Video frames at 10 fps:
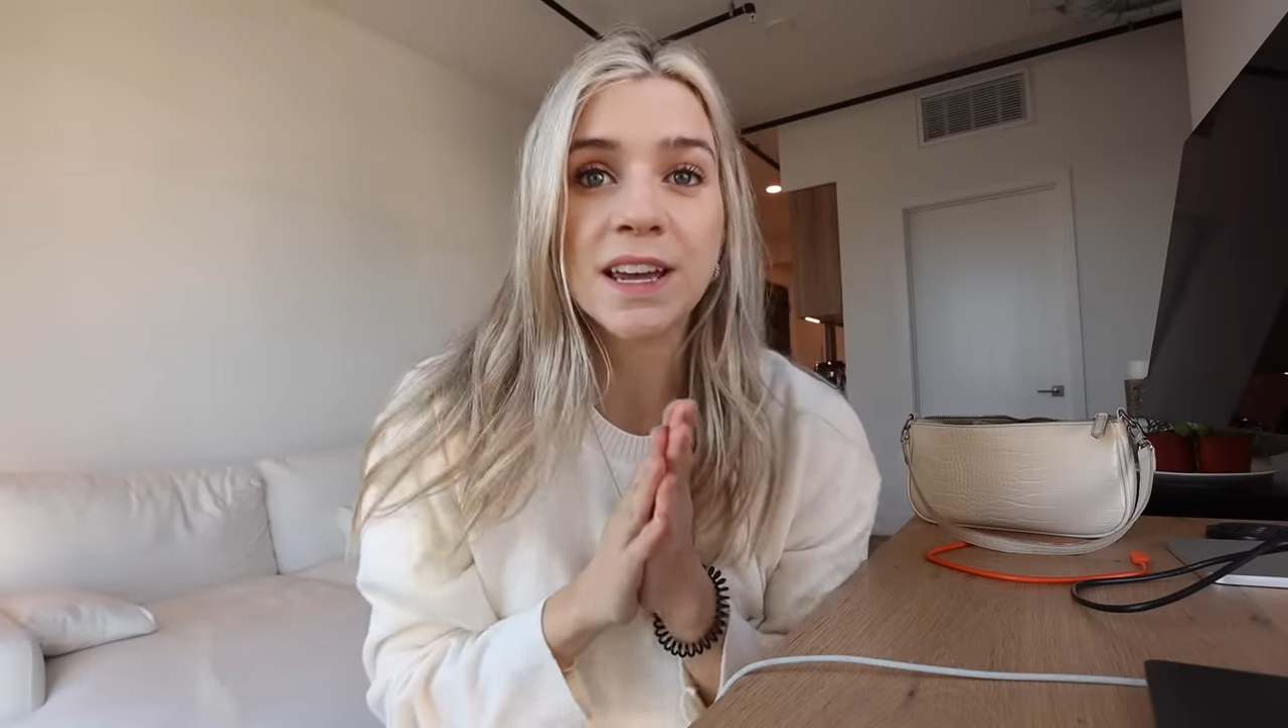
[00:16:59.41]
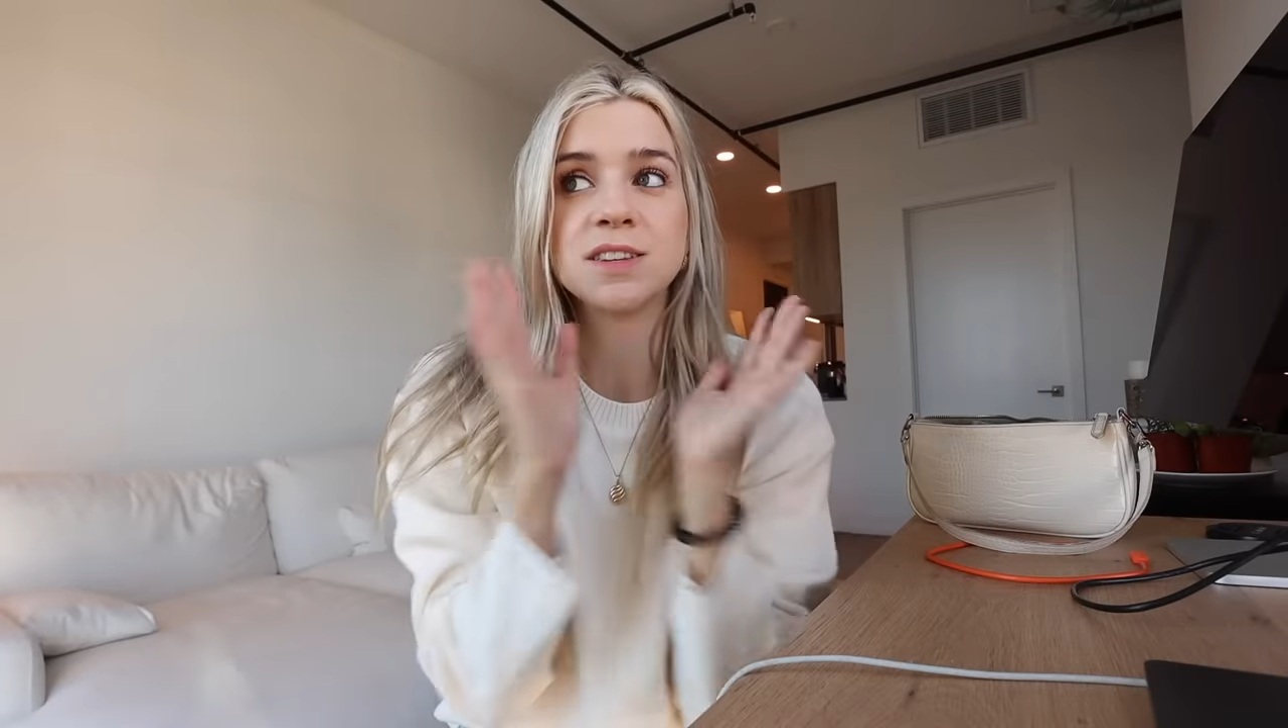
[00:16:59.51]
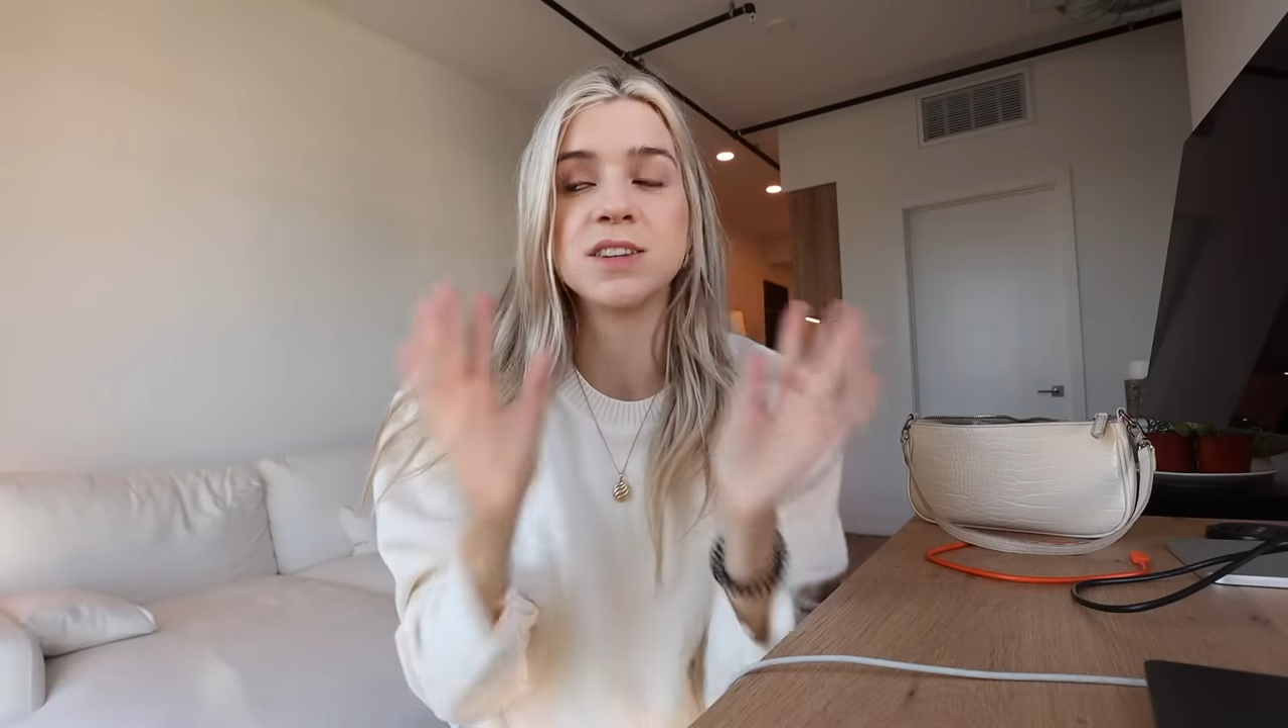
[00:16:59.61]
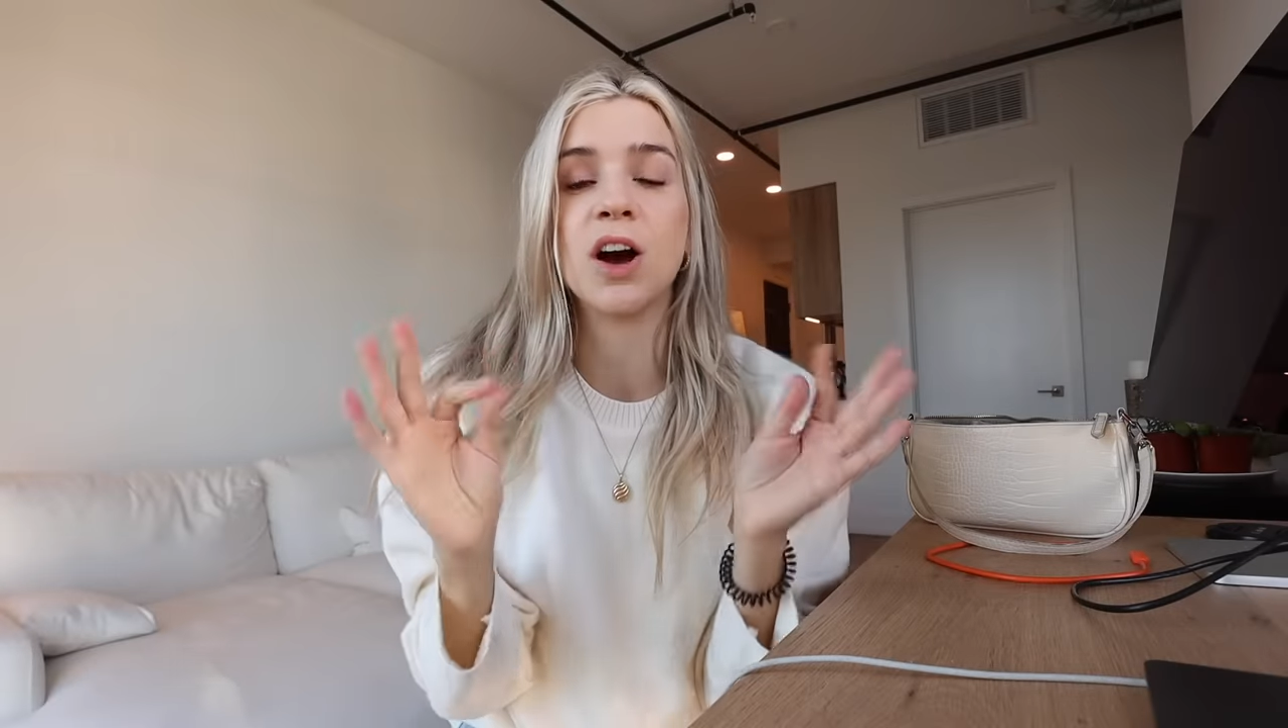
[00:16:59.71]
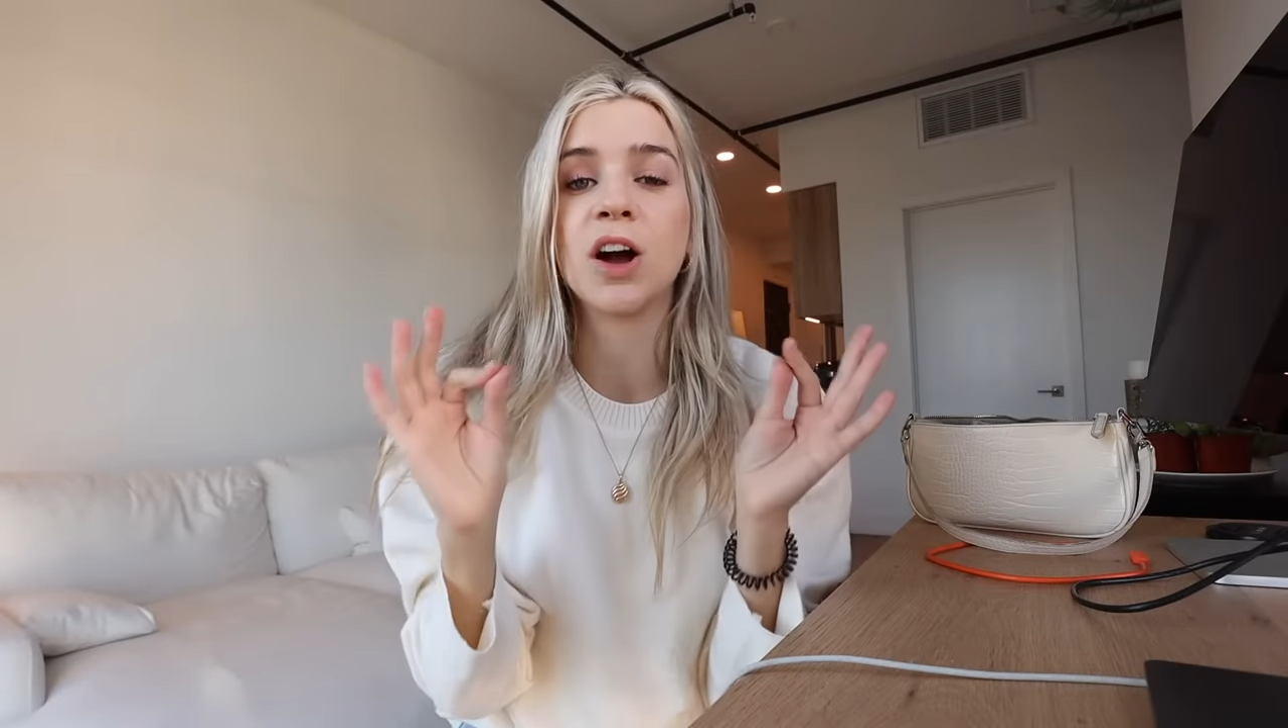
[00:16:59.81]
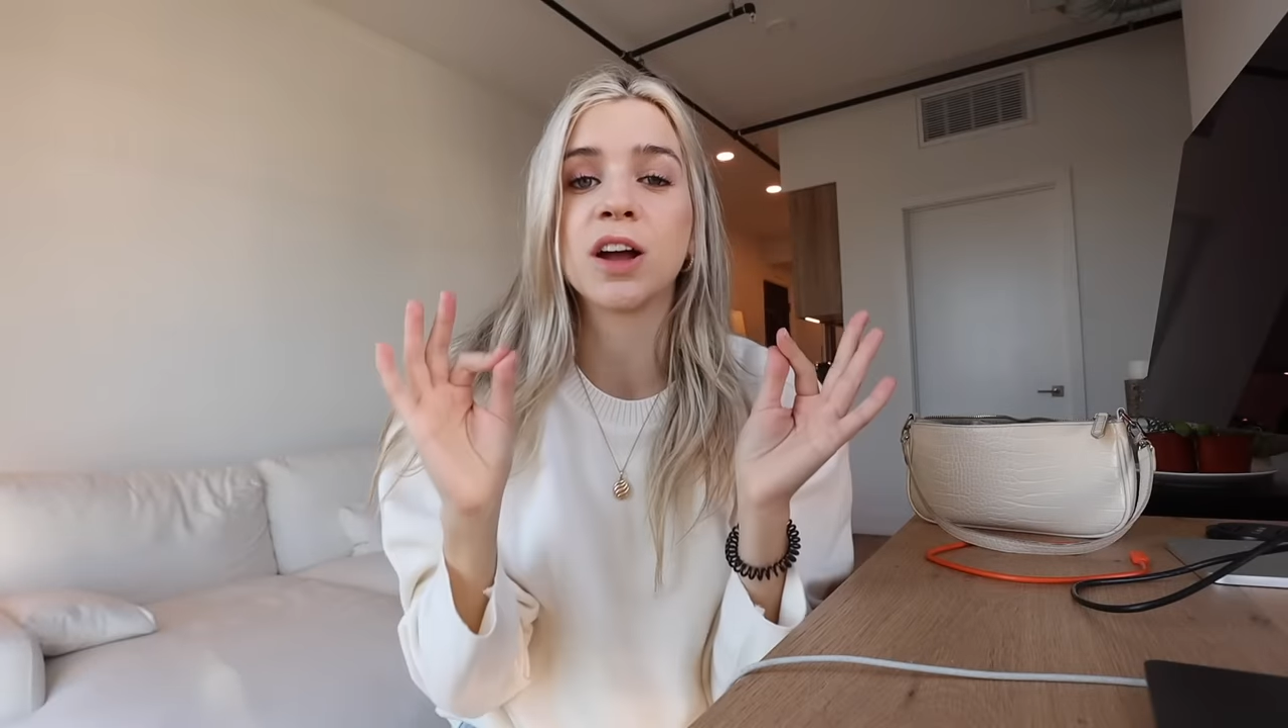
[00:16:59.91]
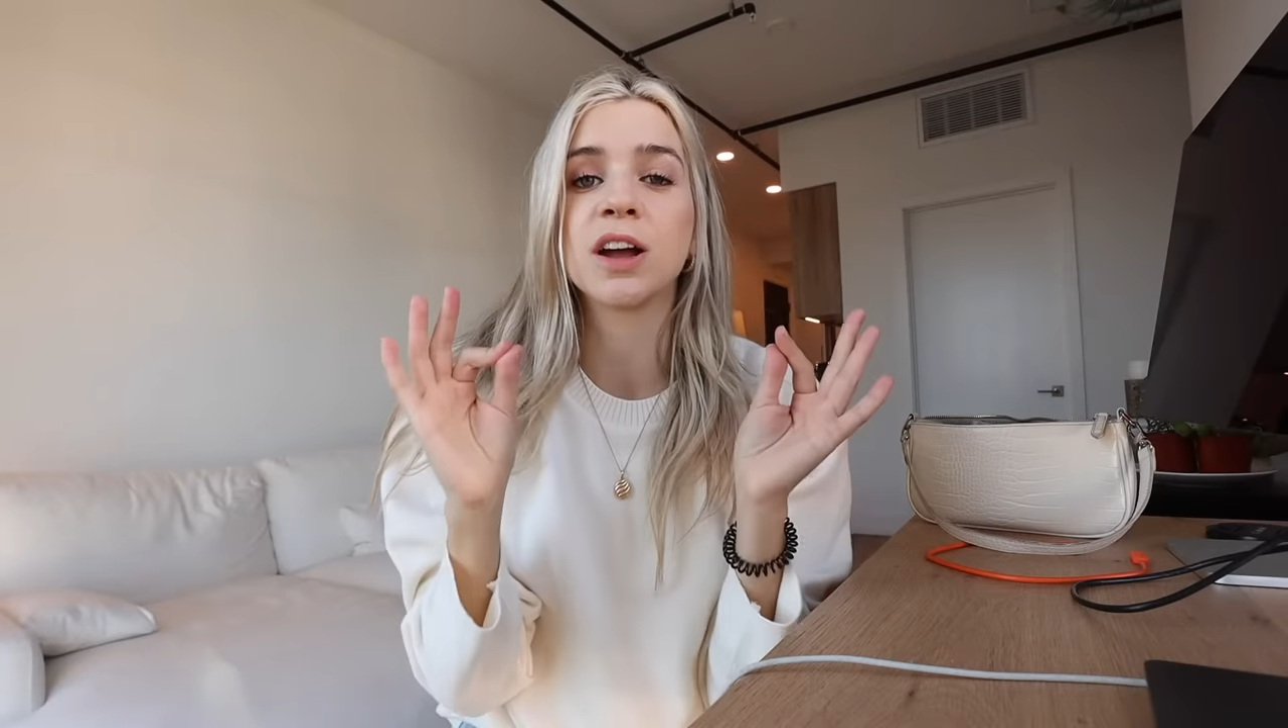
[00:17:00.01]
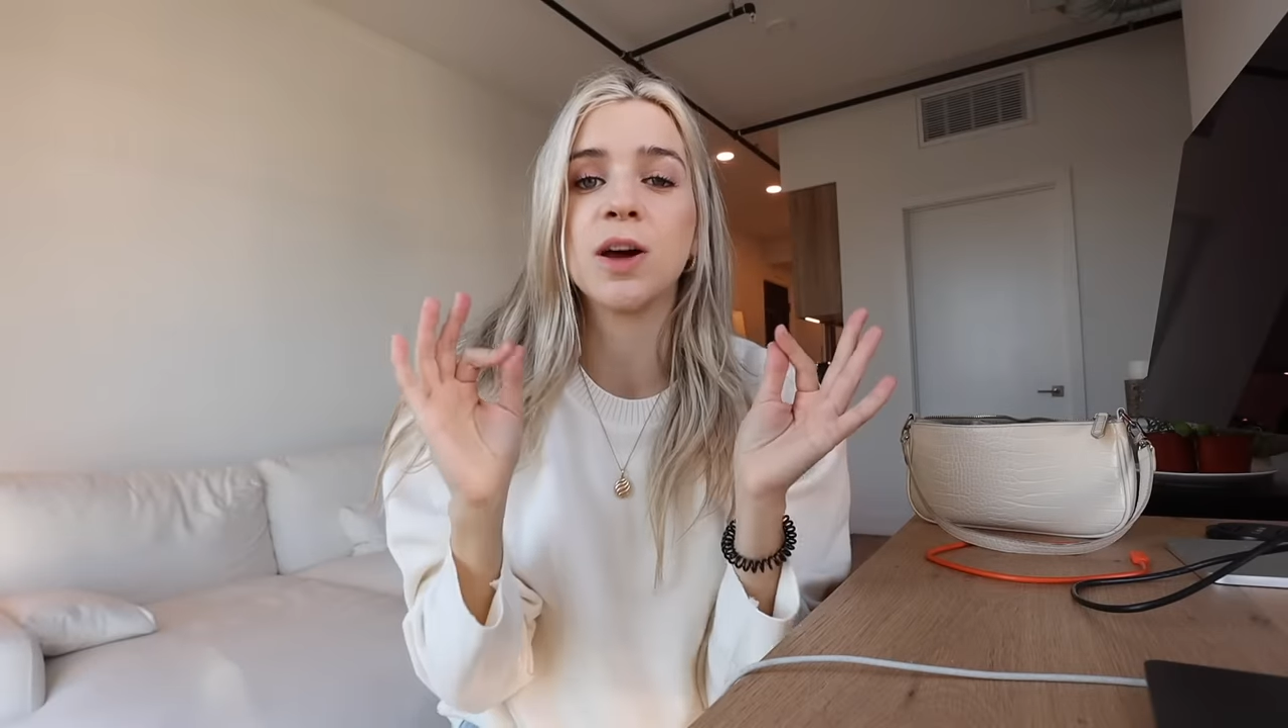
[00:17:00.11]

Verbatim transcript: to talk